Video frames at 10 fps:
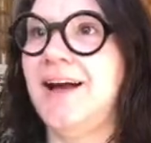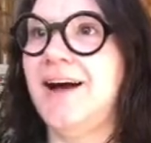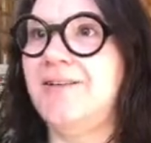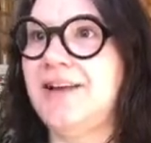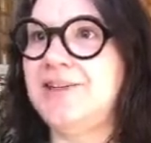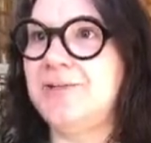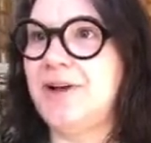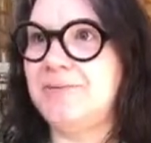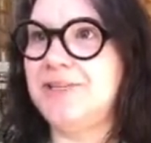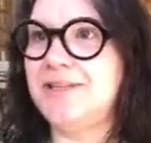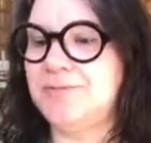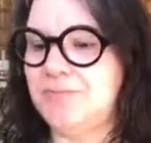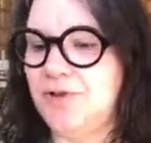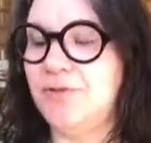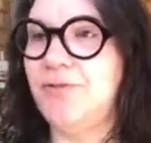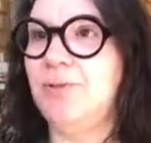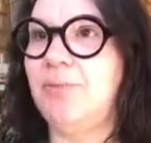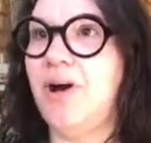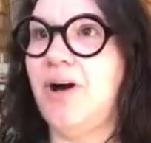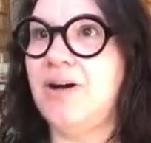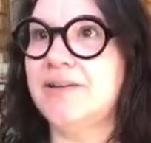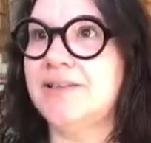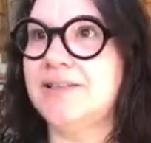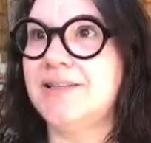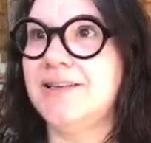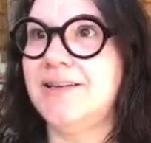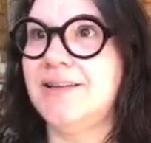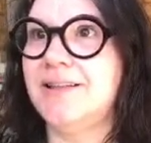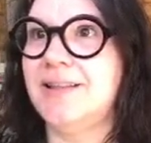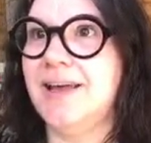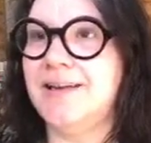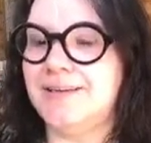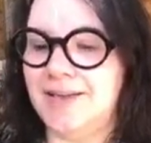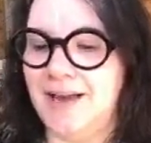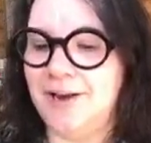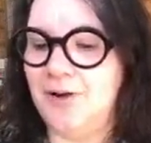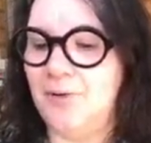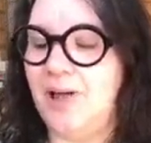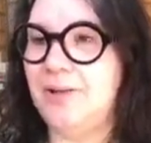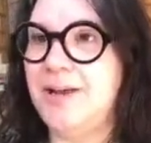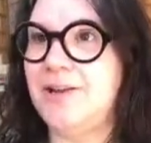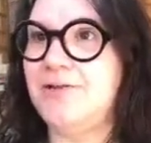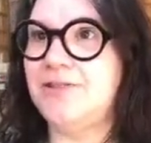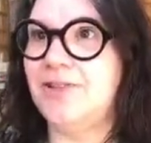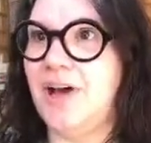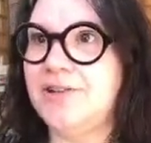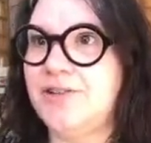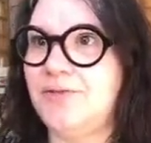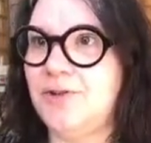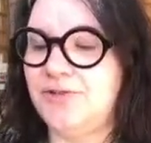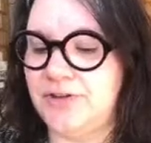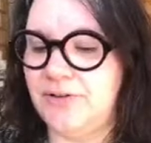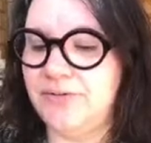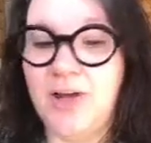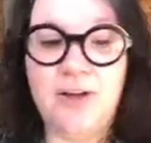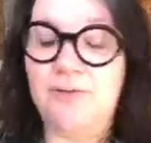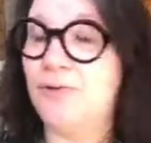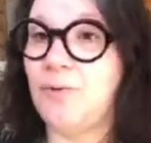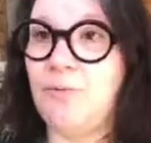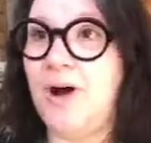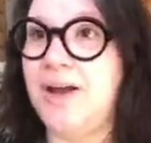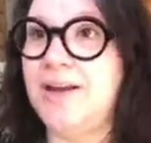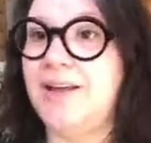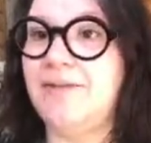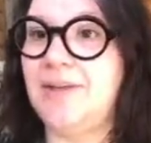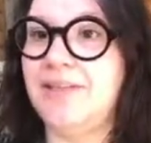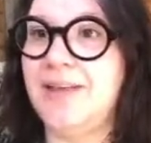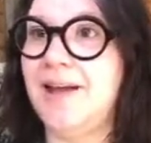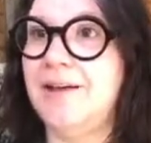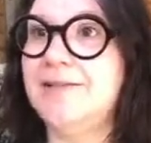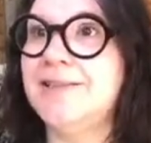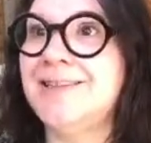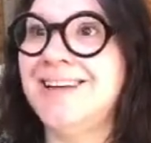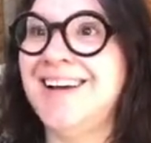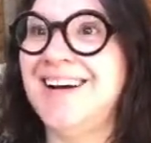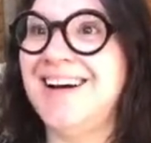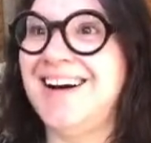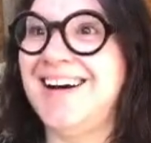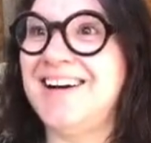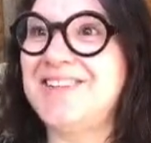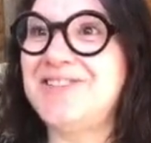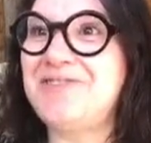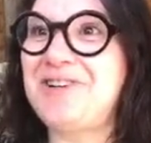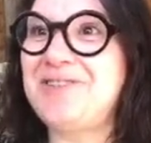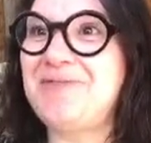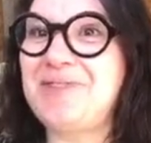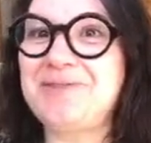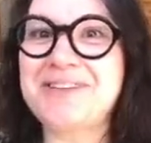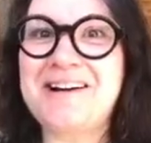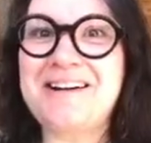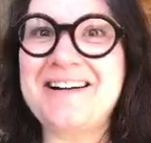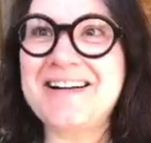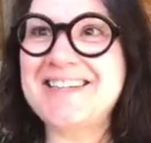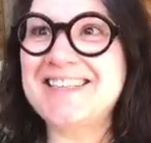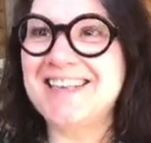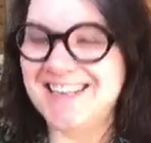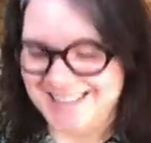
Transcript: All right, so it comes in this beautiful box that I know I'll get lots of use of. For one, if nothing else, storage for those cards.